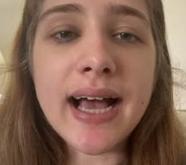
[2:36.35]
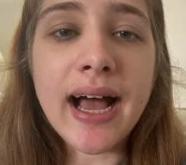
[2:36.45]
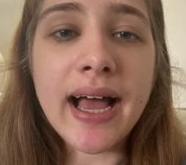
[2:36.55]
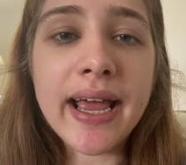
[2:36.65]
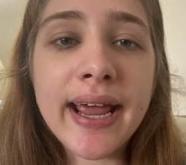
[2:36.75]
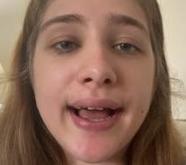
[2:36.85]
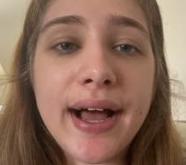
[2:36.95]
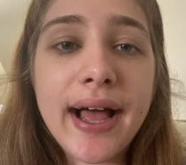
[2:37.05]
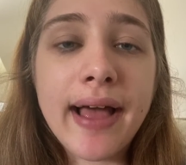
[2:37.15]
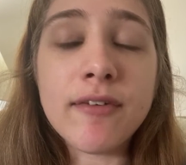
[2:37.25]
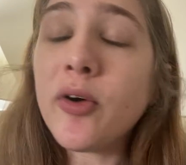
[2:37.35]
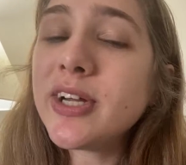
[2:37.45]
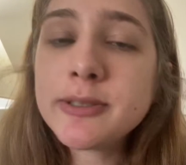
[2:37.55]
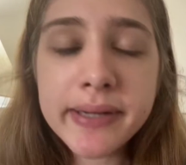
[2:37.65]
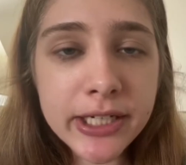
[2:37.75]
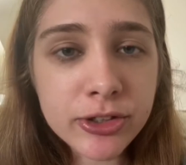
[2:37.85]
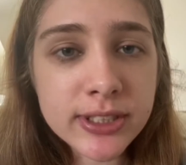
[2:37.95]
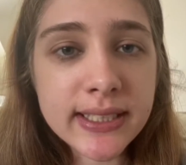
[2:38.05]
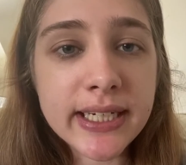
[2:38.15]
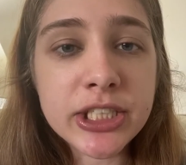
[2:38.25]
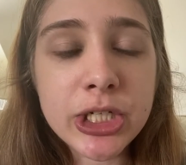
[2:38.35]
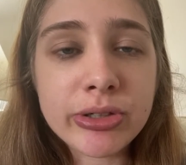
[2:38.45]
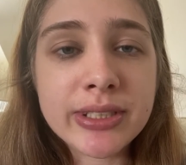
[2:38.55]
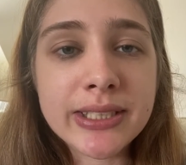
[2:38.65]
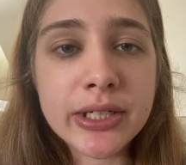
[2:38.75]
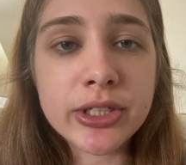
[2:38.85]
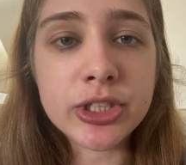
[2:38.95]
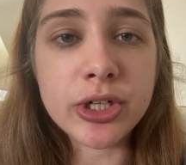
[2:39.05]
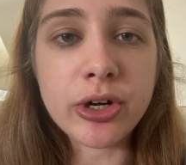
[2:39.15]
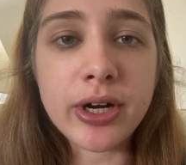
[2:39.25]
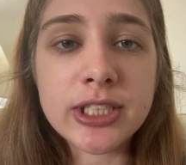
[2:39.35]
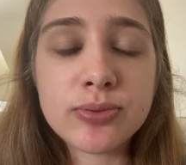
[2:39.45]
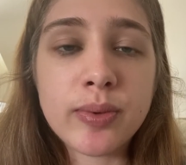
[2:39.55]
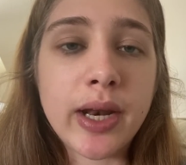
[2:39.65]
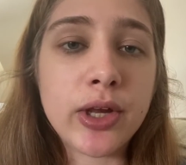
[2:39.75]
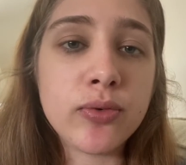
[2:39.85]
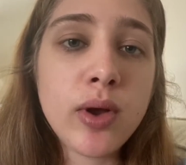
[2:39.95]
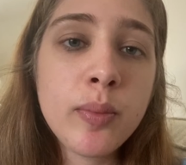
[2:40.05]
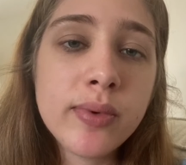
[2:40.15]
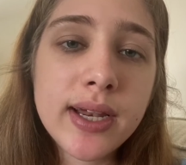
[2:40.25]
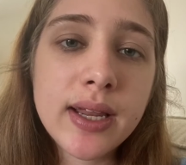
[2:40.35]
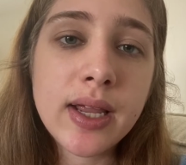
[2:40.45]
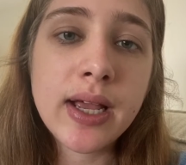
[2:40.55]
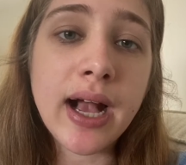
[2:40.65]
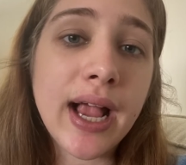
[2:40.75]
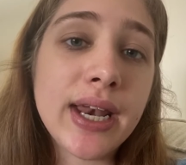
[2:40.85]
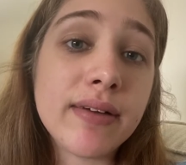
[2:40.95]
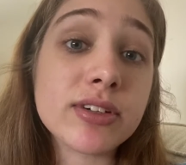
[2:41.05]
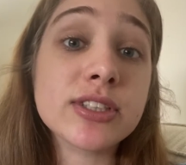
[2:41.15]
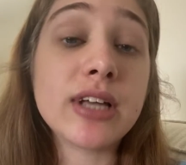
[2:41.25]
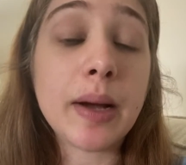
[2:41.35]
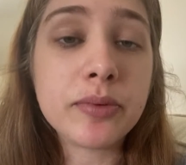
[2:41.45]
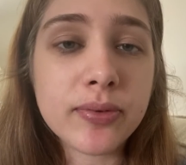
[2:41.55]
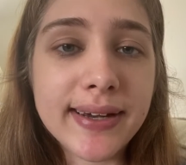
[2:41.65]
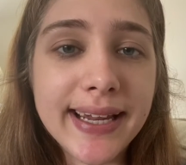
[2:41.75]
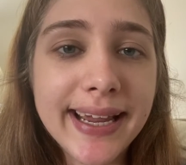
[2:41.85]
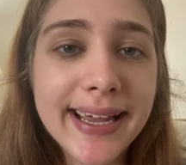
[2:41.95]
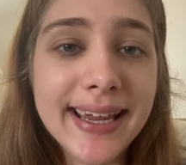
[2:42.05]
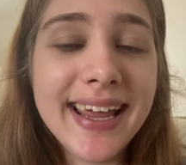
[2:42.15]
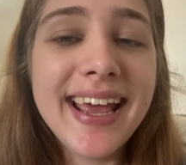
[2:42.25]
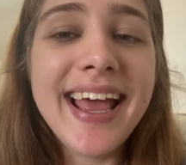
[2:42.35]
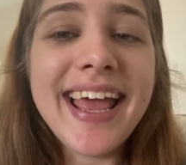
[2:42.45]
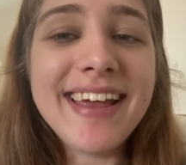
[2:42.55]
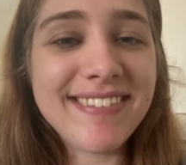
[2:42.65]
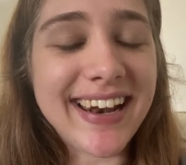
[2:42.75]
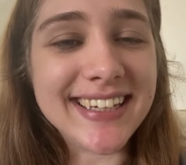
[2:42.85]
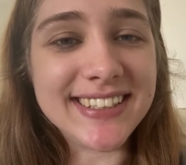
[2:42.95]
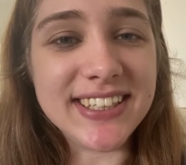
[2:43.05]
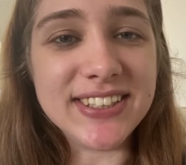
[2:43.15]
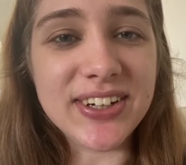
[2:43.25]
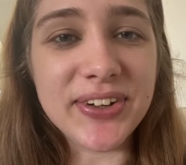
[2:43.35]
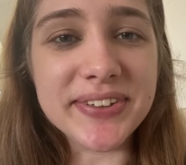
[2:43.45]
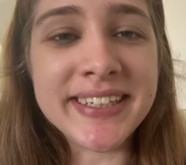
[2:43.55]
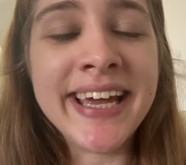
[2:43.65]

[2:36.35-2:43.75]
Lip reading: I've always been interested in children's literature. It's what I grew up reading. I never stopped reading it, even as an adult.